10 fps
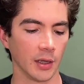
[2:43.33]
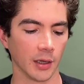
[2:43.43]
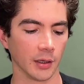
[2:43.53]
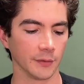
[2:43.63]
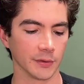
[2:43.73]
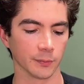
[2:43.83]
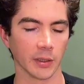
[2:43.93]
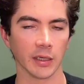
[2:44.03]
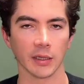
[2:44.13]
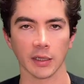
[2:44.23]
if it's
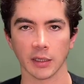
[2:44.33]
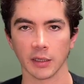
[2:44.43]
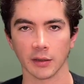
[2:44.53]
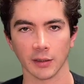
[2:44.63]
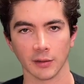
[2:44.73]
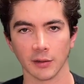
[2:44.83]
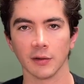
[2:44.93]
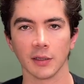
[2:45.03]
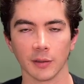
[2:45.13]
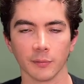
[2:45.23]
raining, that kind of thing, the
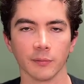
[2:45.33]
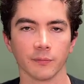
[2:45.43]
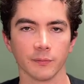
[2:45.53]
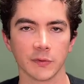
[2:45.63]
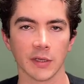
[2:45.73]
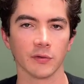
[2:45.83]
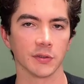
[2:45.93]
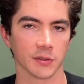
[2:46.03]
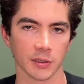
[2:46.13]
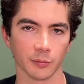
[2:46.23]
M7 is
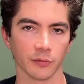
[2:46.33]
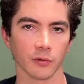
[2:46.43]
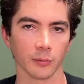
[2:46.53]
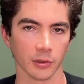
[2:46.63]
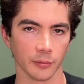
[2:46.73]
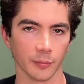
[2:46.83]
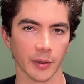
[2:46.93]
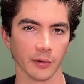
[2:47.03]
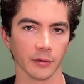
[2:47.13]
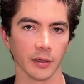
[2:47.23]
just going to perform a little bit
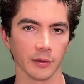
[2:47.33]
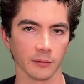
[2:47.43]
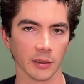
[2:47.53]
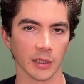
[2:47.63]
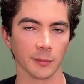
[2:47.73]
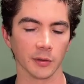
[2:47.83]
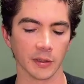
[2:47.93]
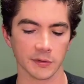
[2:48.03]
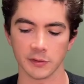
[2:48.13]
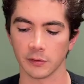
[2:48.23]
better and keep the
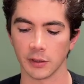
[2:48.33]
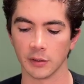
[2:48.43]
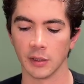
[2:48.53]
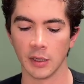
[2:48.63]
lenses clean.